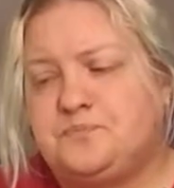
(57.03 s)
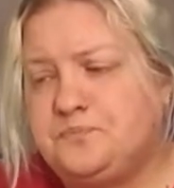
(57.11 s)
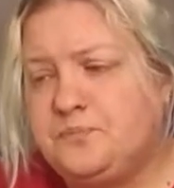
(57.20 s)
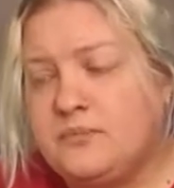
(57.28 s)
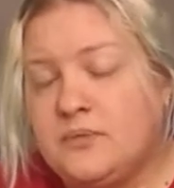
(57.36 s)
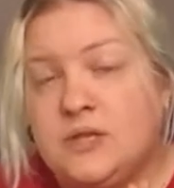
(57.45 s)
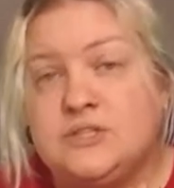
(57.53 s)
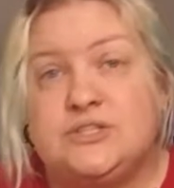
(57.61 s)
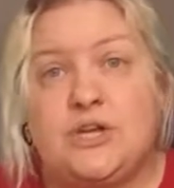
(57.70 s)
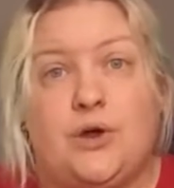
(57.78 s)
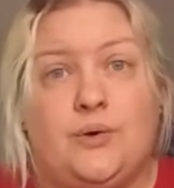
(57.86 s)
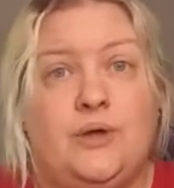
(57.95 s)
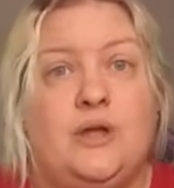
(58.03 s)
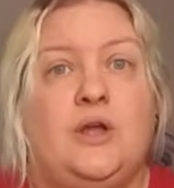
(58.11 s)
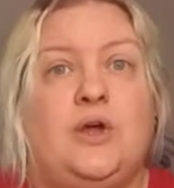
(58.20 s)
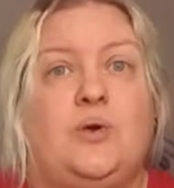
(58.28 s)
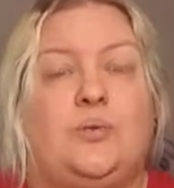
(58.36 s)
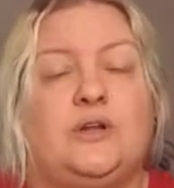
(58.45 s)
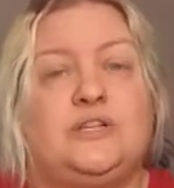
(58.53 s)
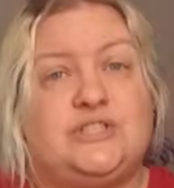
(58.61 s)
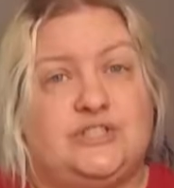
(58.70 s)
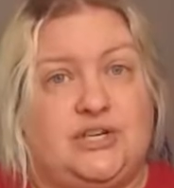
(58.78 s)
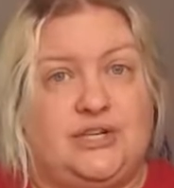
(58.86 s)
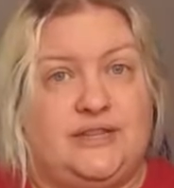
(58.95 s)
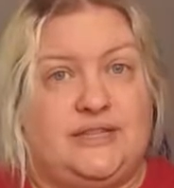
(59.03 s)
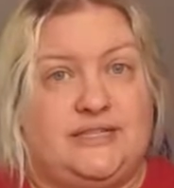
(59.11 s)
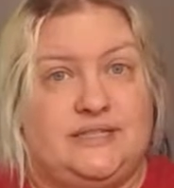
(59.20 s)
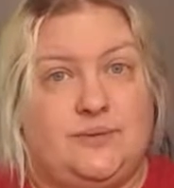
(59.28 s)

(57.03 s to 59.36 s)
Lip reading: So we're going to start this week